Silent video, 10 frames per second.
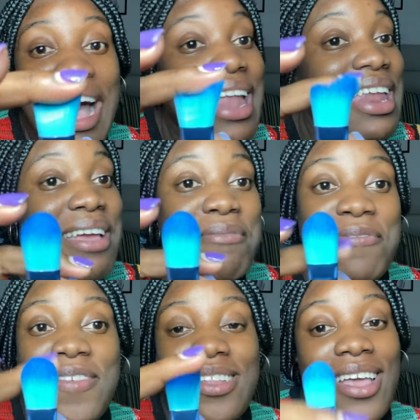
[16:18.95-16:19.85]
All of them
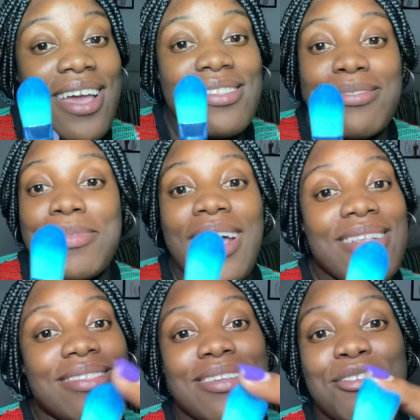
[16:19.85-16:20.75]
feel nice. My
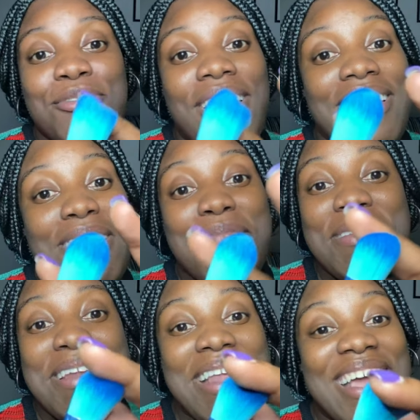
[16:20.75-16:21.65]
aunt still know like
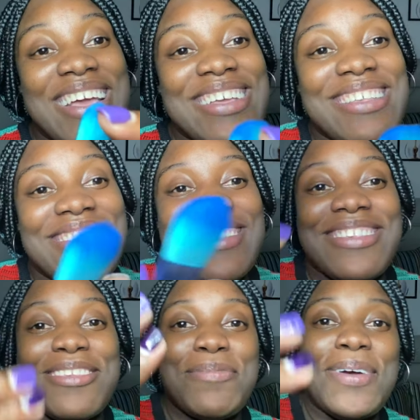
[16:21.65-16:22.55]
them
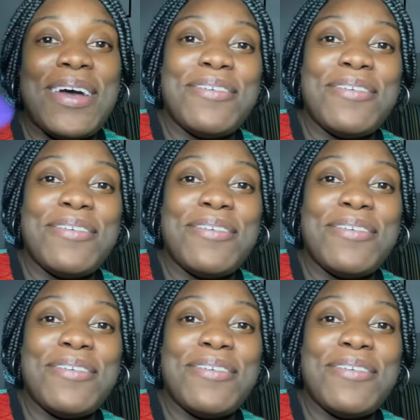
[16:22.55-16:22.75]
nice.